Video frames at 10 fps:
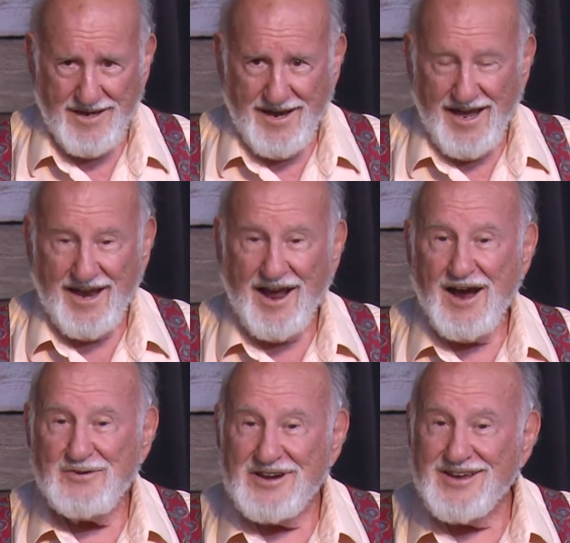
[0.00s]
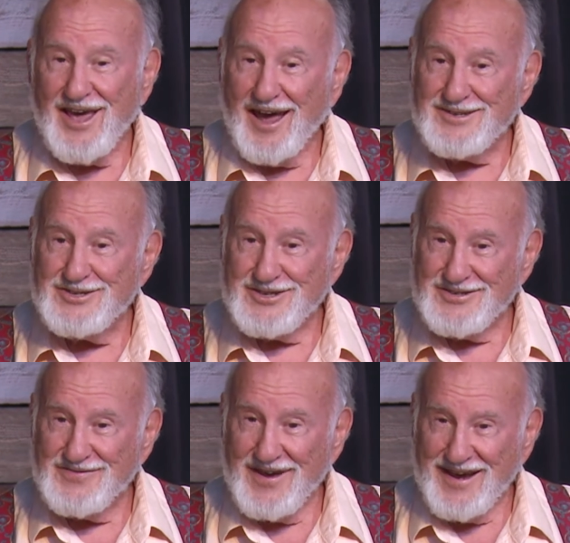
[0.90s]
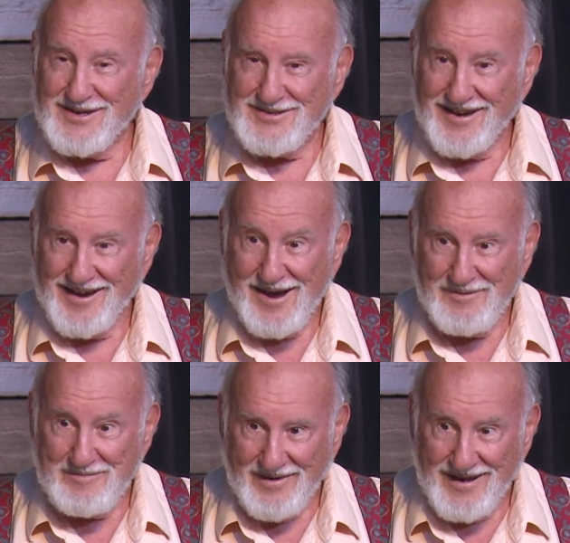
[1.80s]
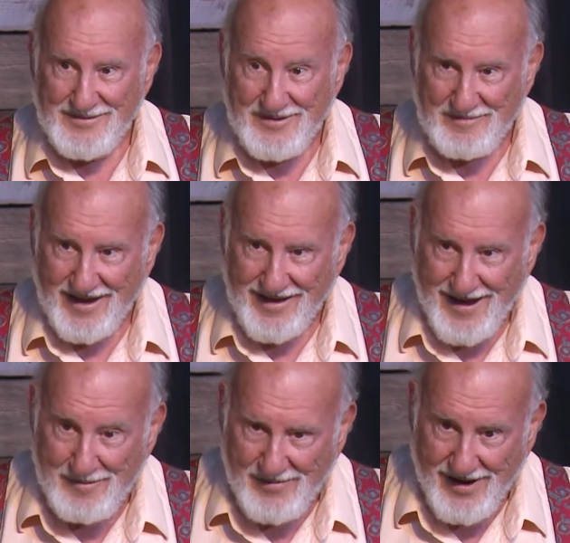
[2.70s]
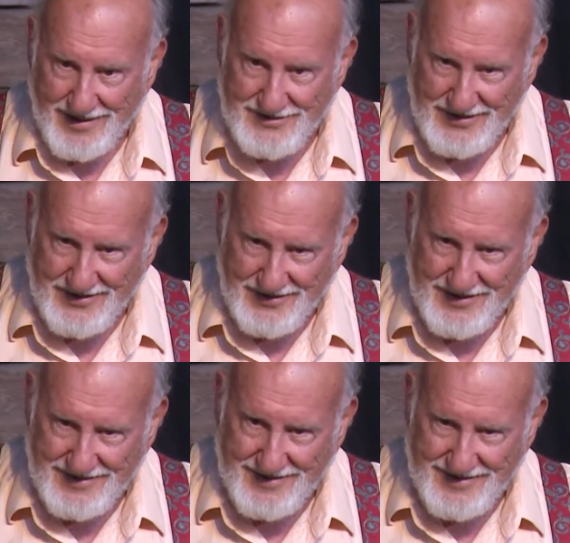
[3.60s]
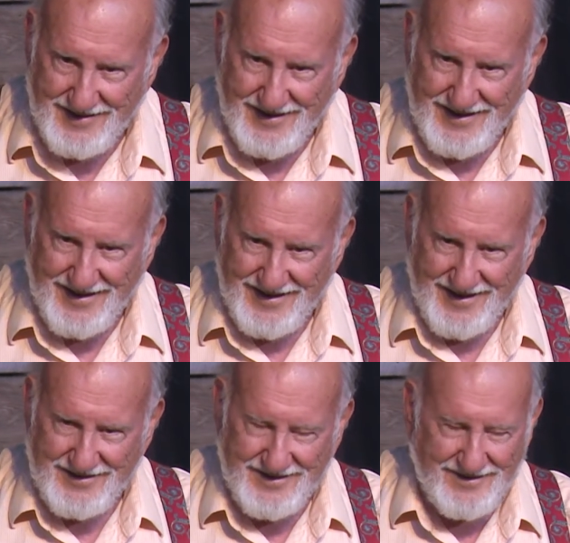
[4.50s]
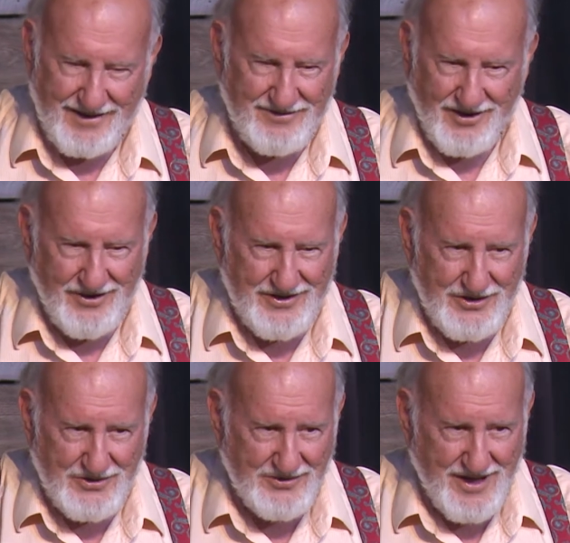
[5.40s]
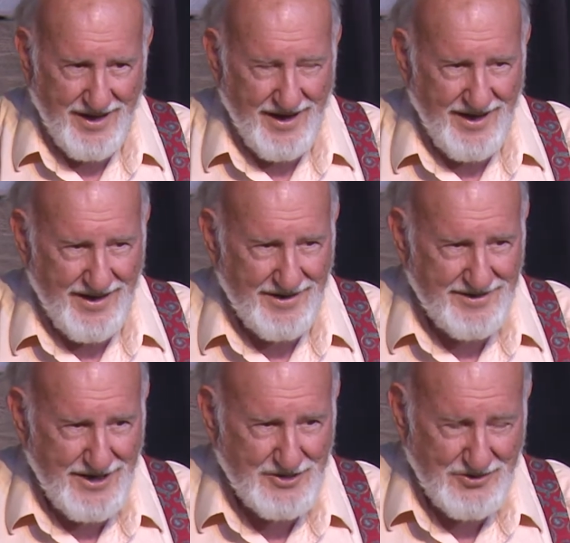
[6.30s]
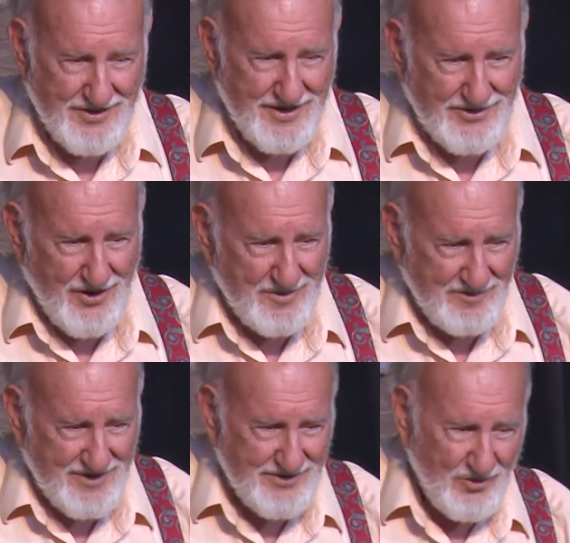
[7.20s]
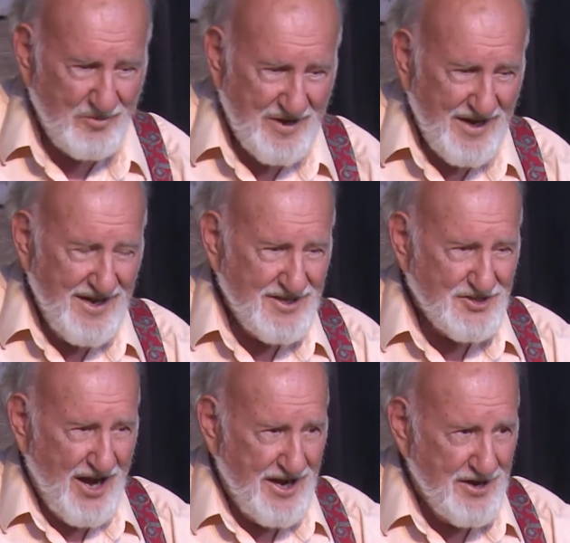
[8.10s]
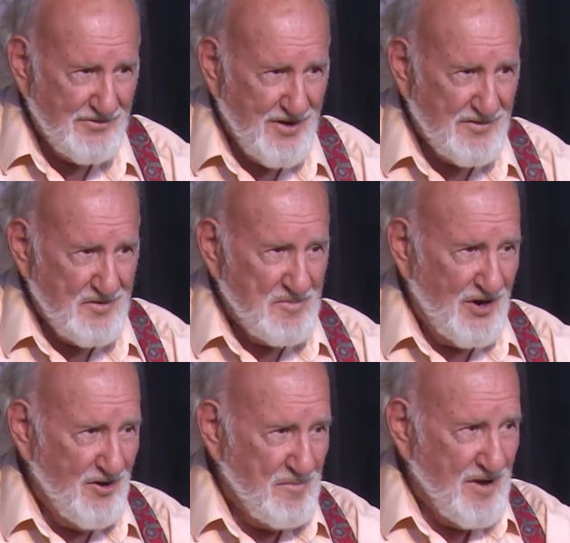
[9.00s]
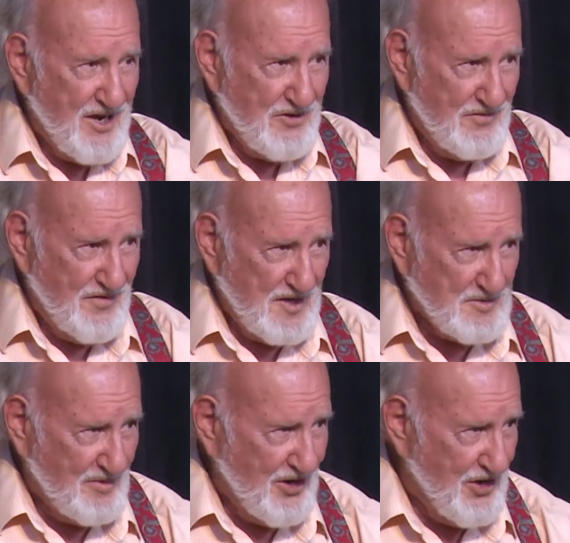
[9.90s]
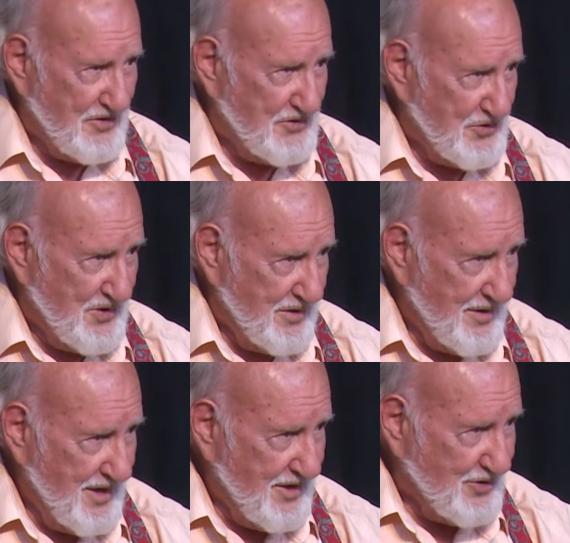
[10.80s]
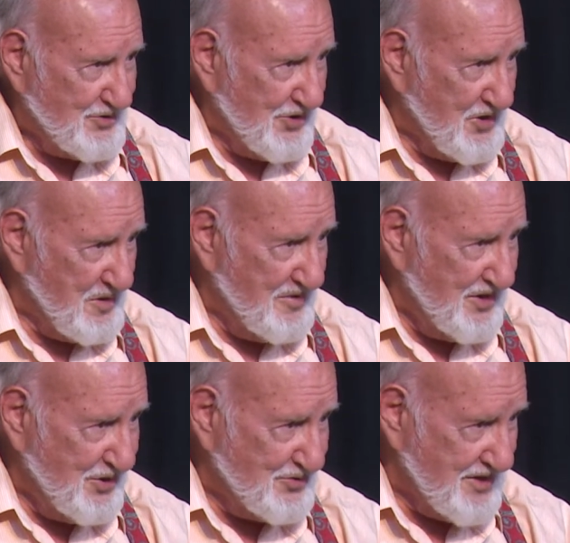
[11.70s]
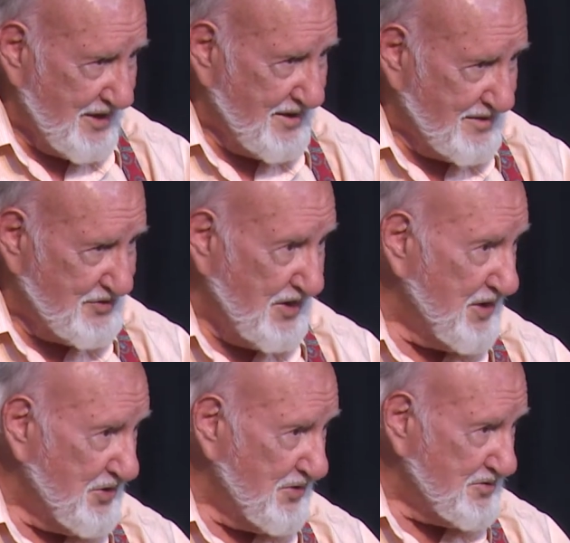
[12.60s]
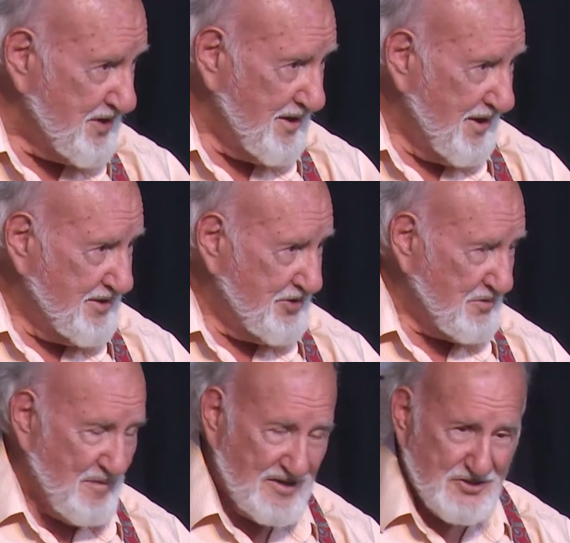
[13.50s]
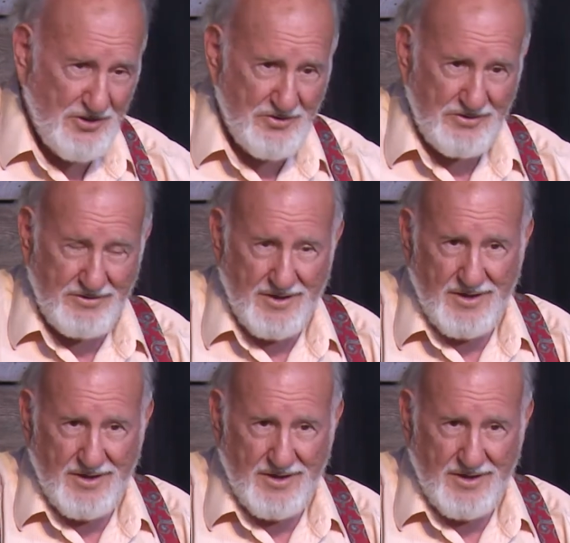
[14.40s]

And I would catch his face, and I would play with my eyebrows. You know, I've learned to do that. I had a teacher that told me, stand in front of a mirror and make your face belong to you, because you're going to be using it. And she knew. She took my southern